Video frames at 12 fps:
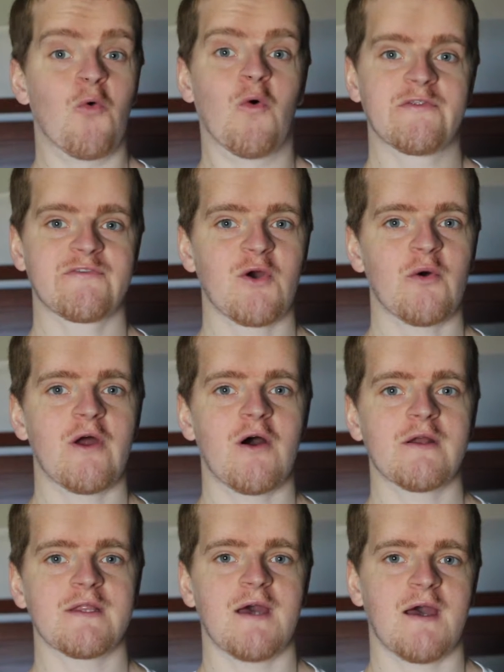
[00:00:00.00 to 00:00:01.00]
What's going
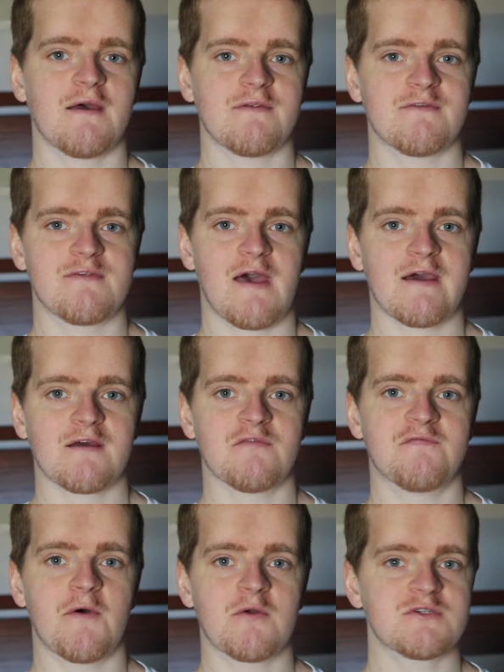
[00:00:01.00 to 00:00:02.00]
on, guys? Zach
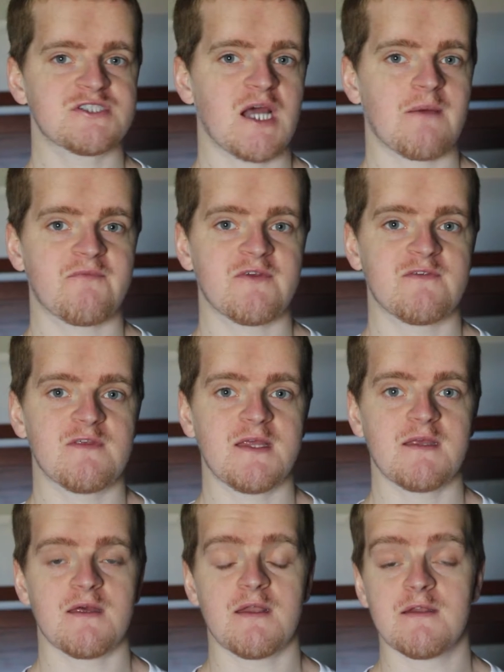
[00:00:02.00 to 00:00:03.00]
of Photoshop
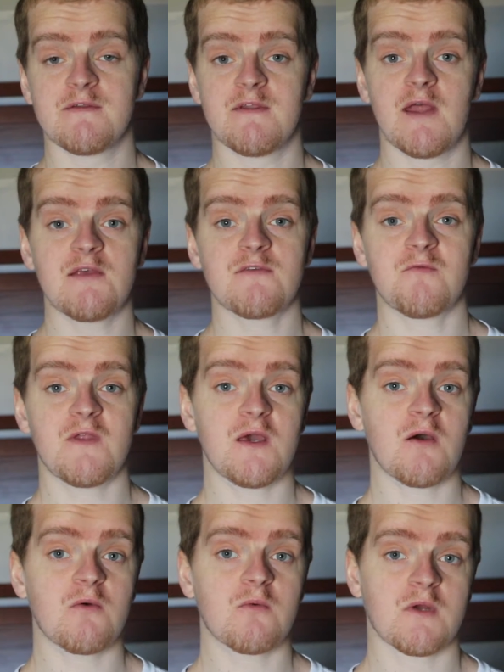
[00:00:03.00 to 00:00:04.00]
Physique, and in today's
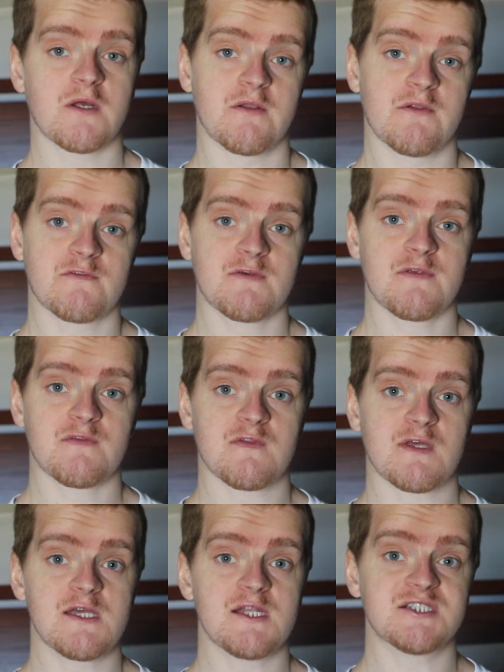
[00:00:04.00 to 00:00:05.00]
video we're going to discuss the
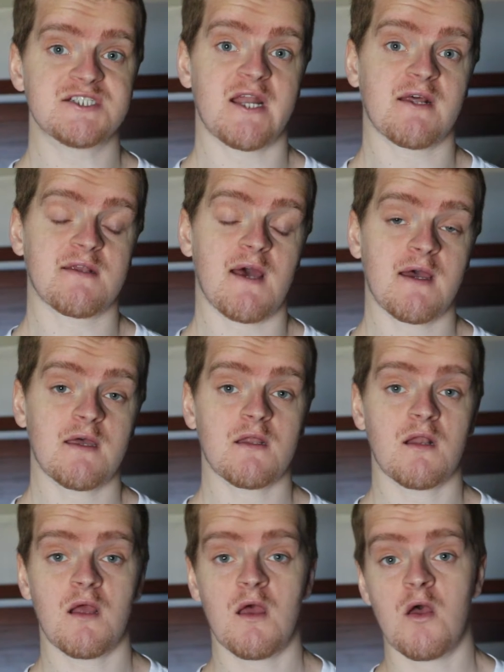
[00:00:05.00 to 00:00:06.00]
ketogenic diet,
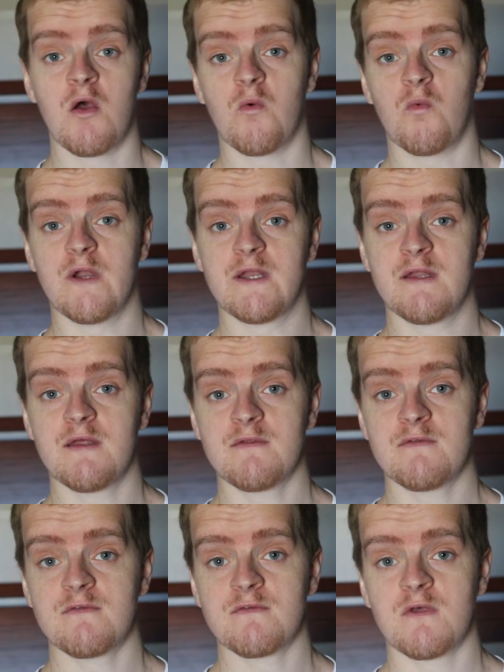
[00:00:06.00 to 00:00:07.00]
what it
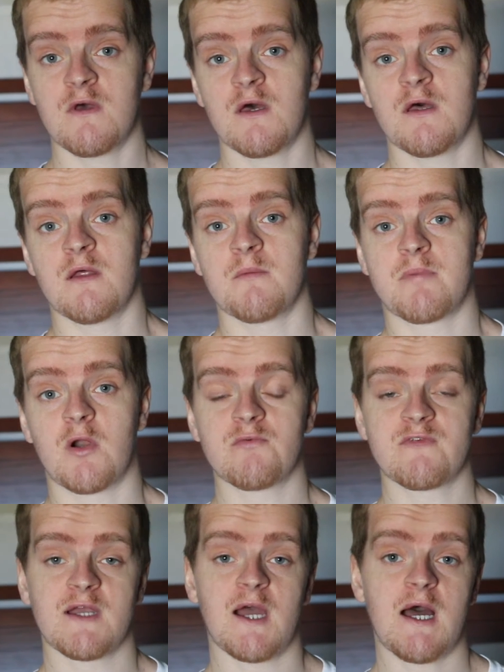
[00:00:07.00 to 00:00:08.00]
is,
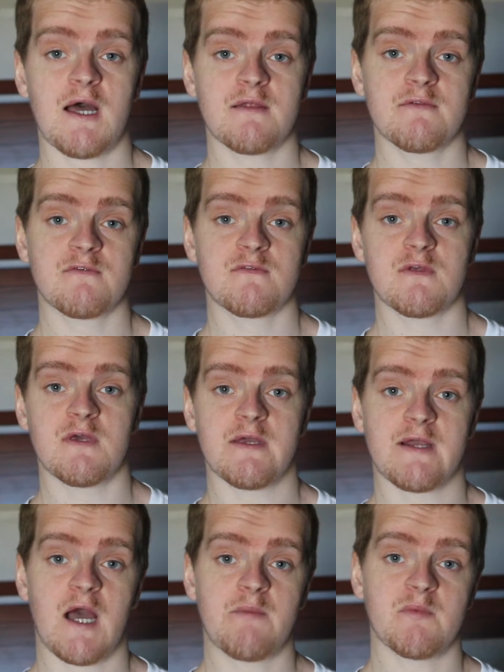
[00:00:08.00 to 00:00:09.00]
pros and cons,
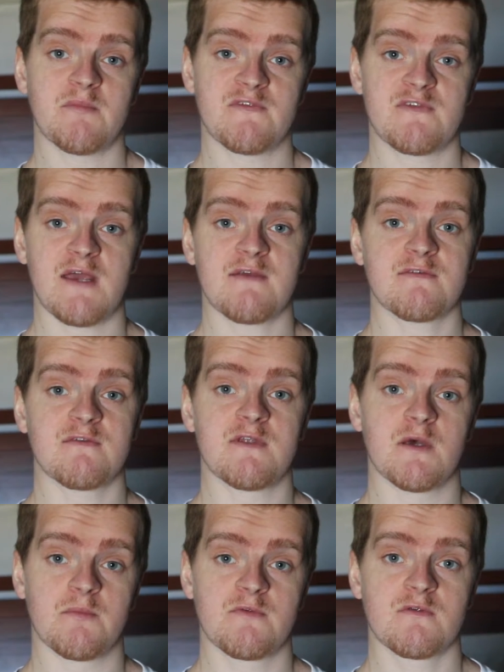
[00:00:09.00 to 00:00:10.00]
and common mistakes and
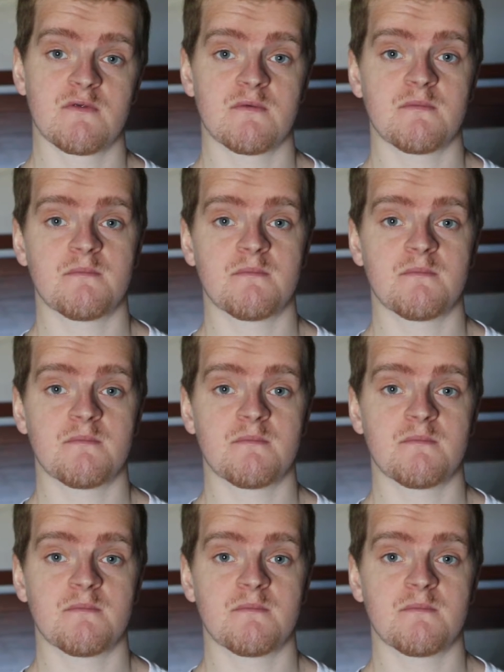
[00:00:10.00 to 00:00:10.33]
tips.